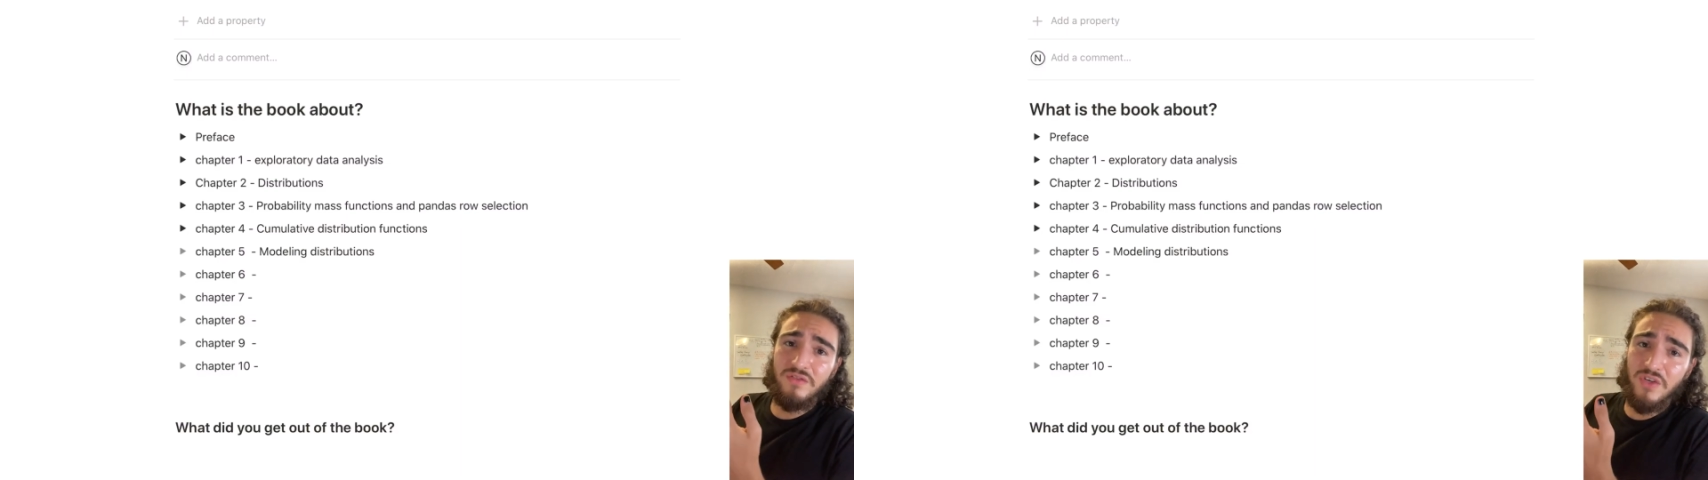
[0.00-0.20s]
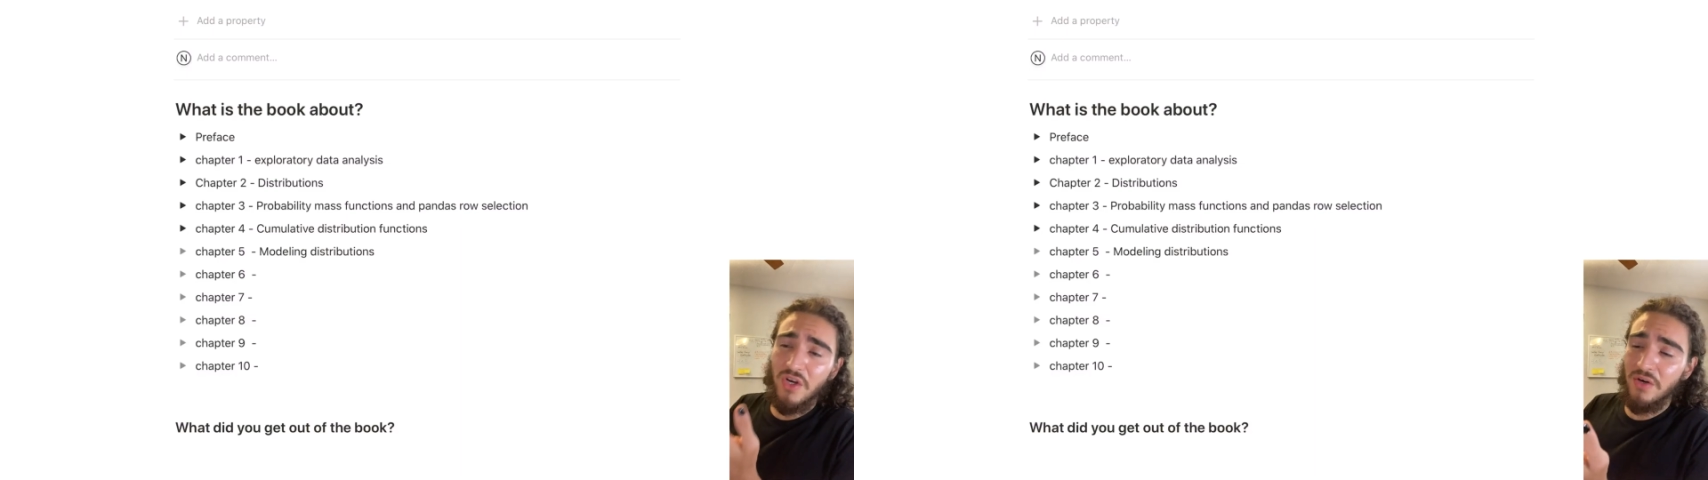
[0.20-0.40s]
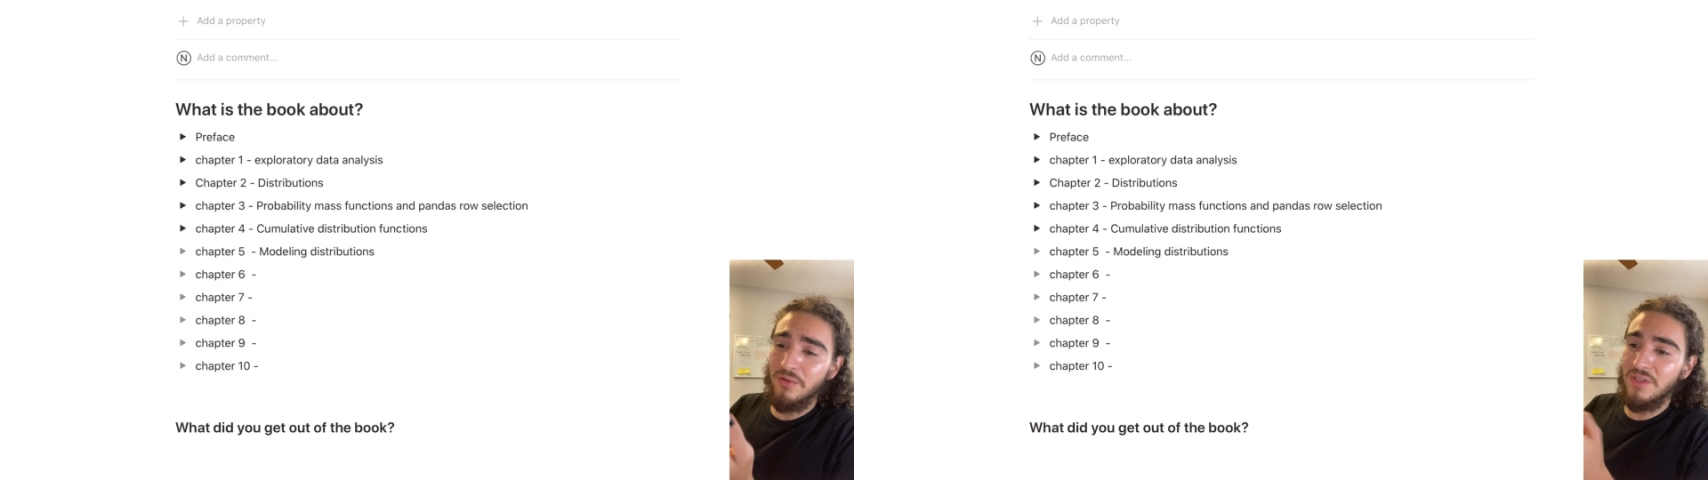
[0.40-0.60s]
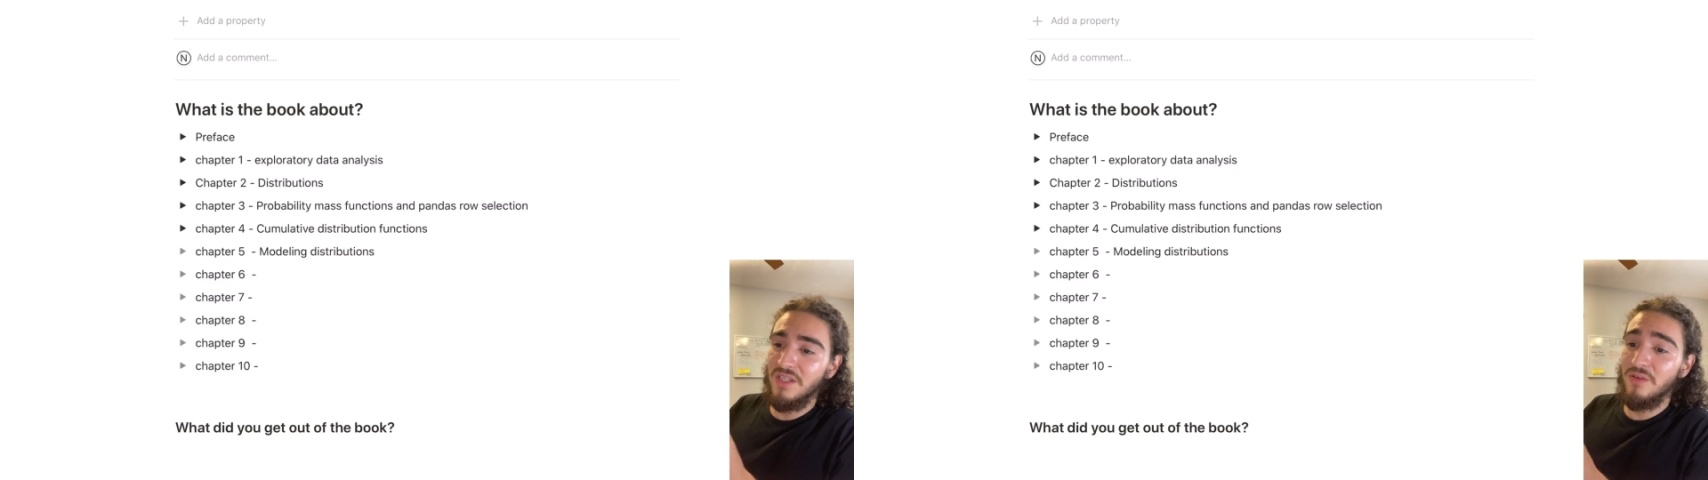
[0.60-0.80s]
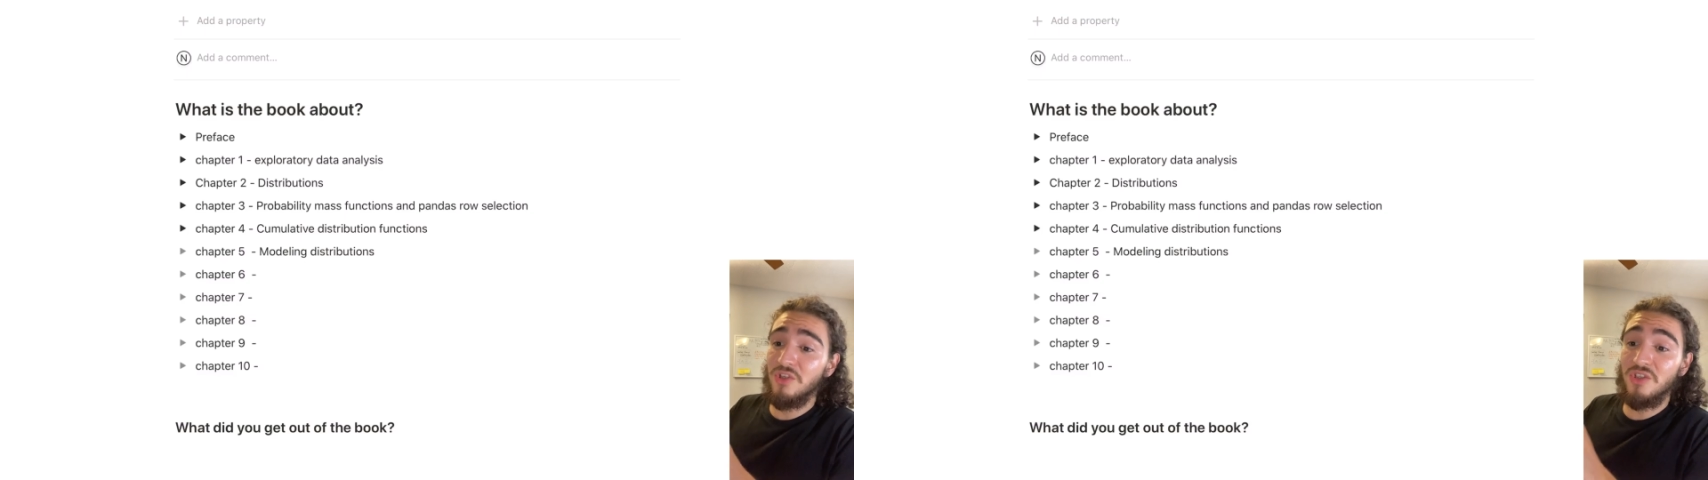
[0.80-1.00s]
notes
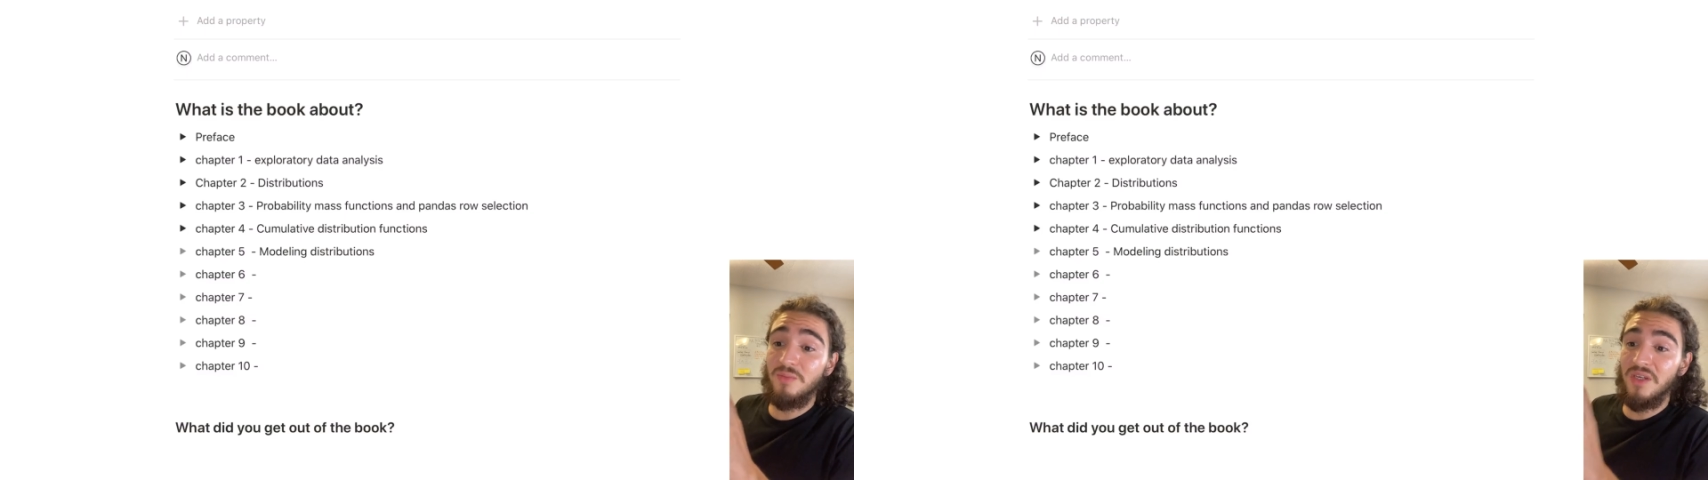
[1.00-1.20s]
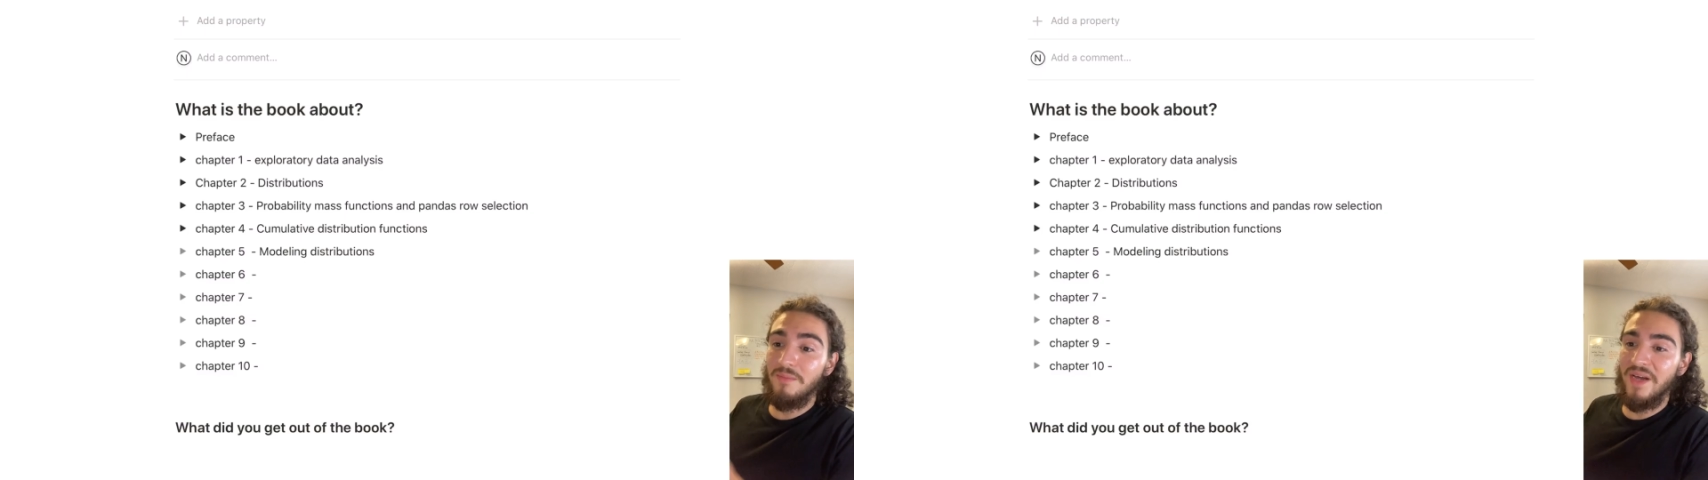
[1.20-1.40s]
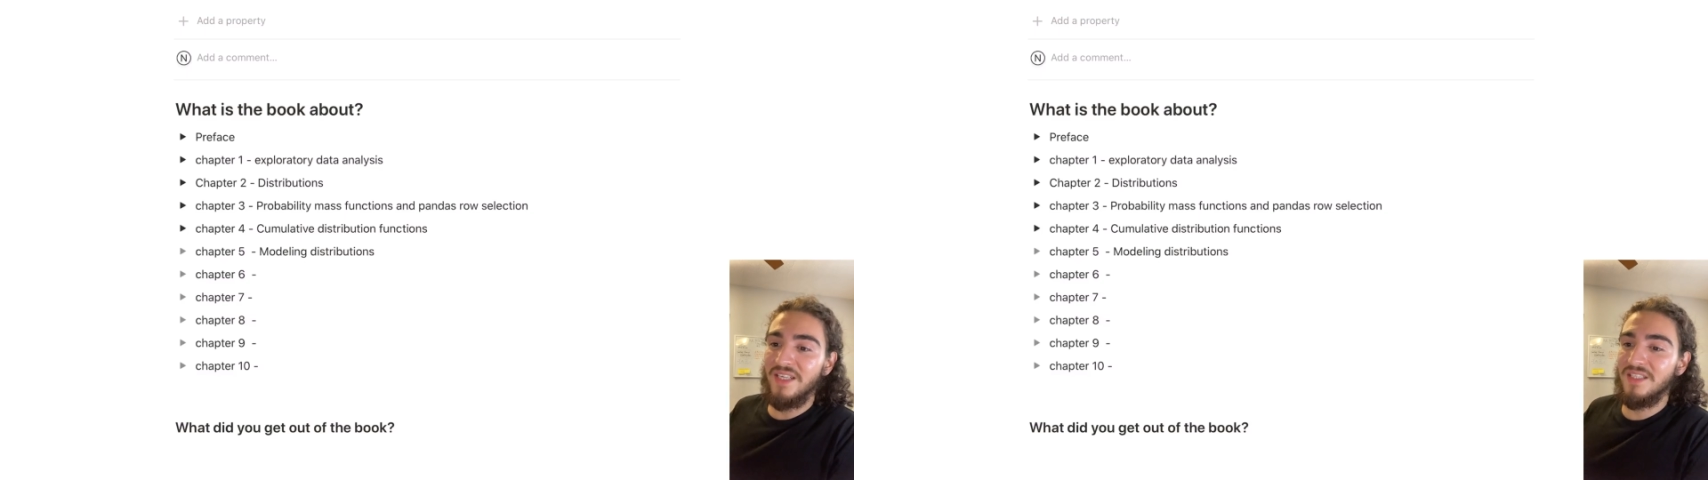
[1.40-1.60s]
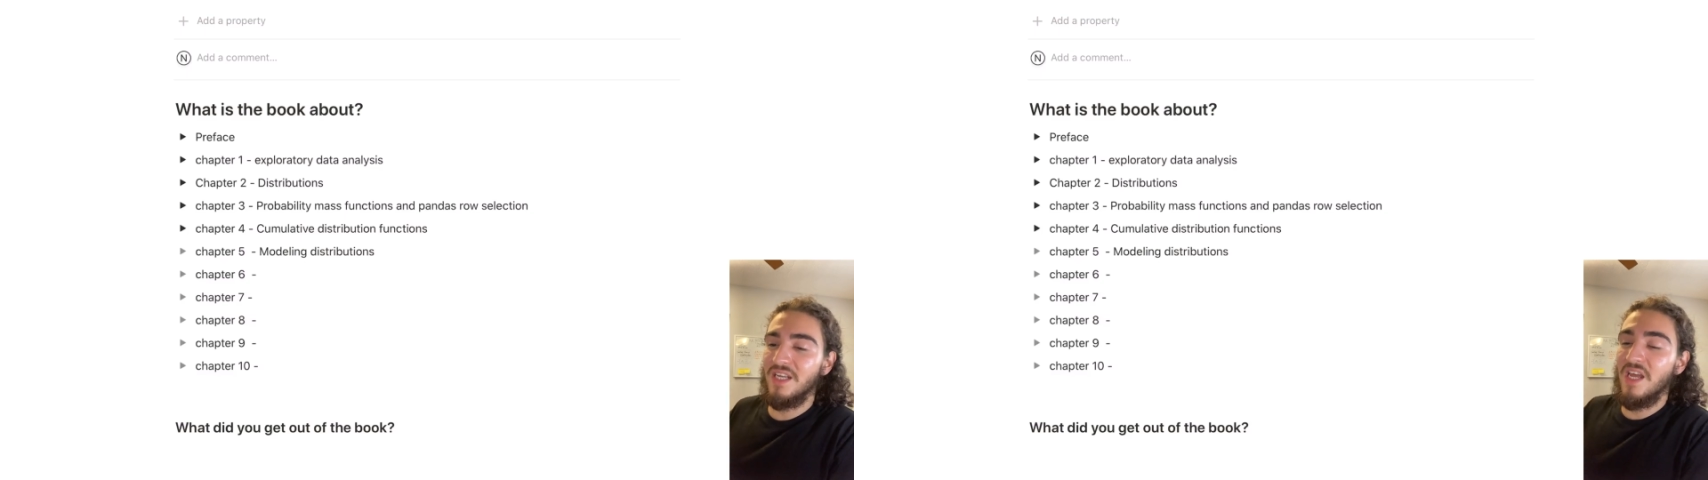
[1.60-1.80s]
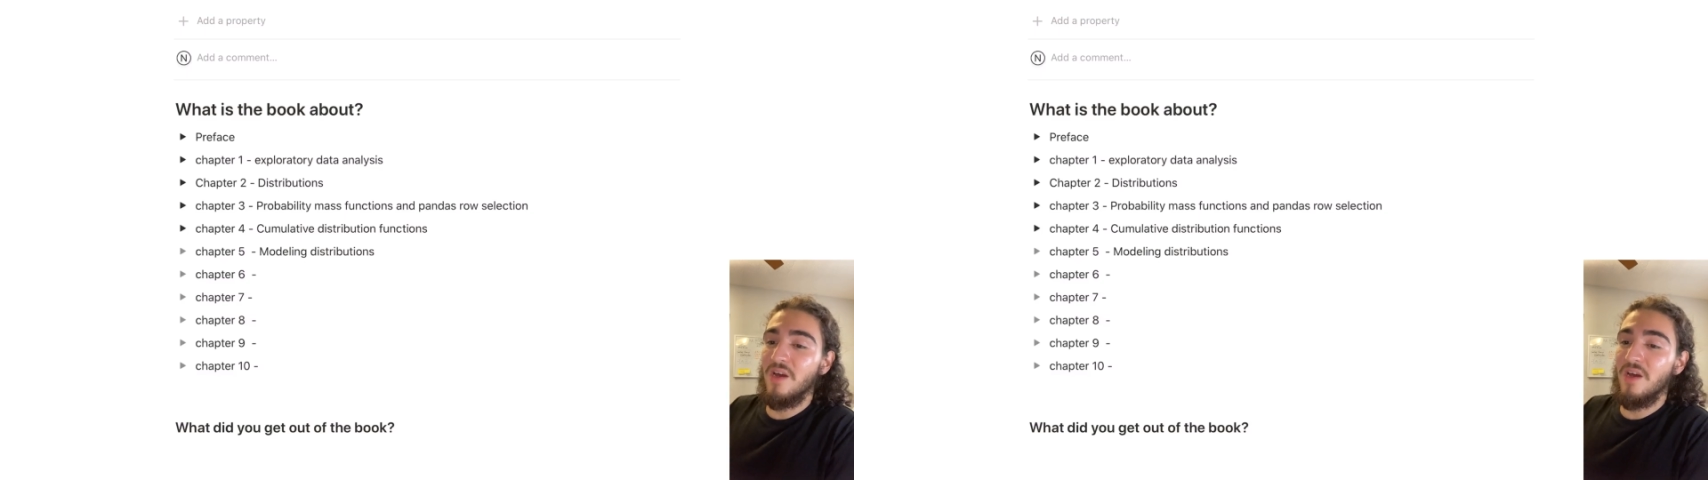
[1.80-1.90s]
and it would just be a mess.